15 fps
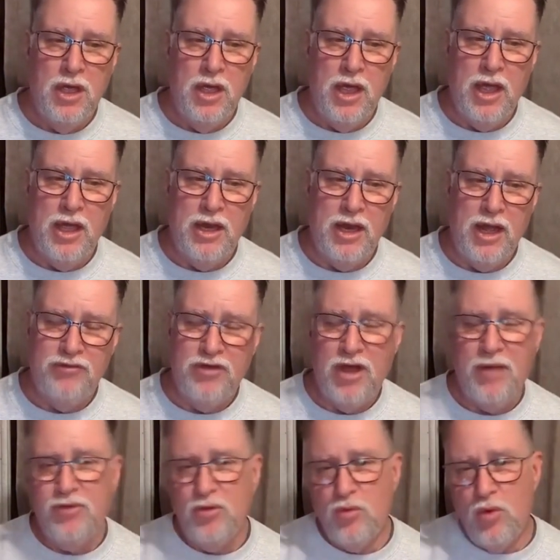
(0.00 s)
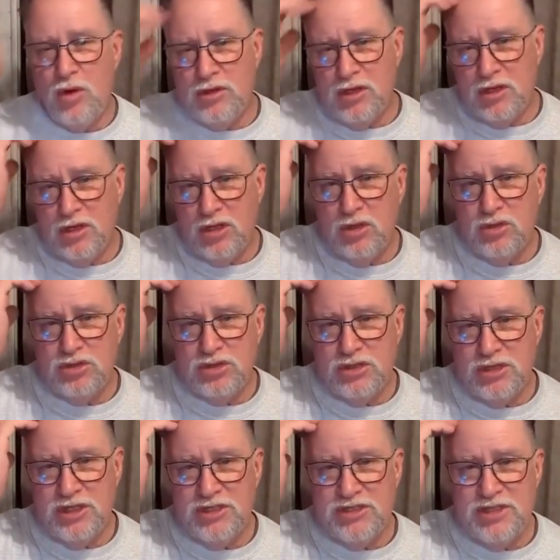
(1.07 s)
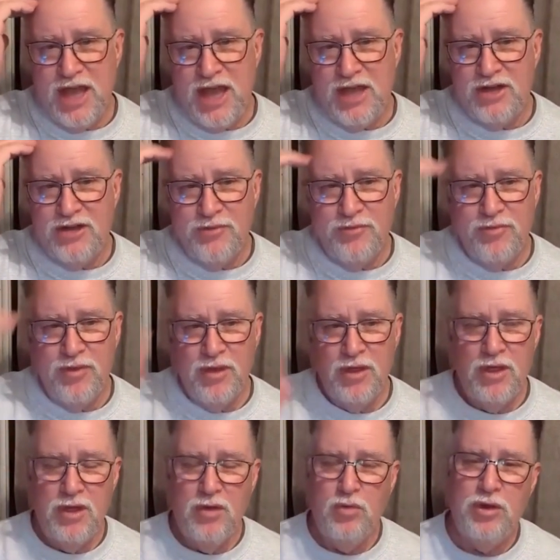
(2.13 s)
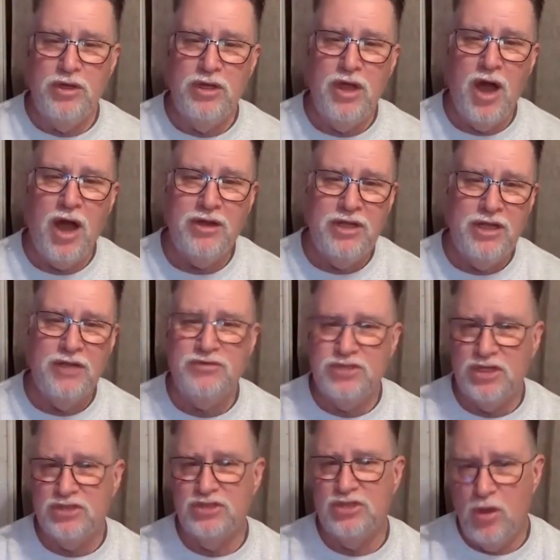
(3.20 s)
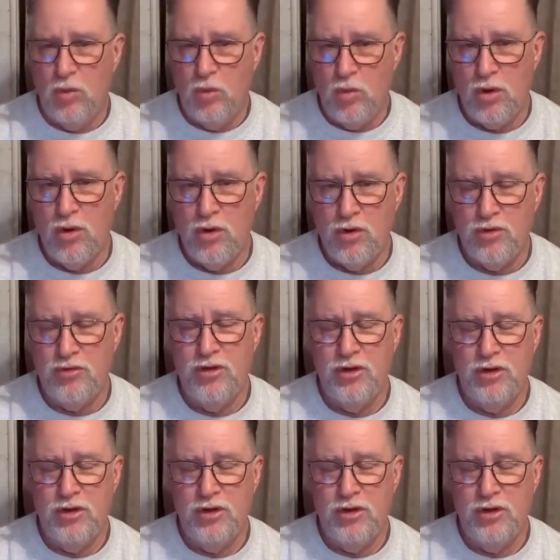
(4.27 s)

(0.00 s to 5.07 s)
And I've come to one conclusion is that when God gives us a word,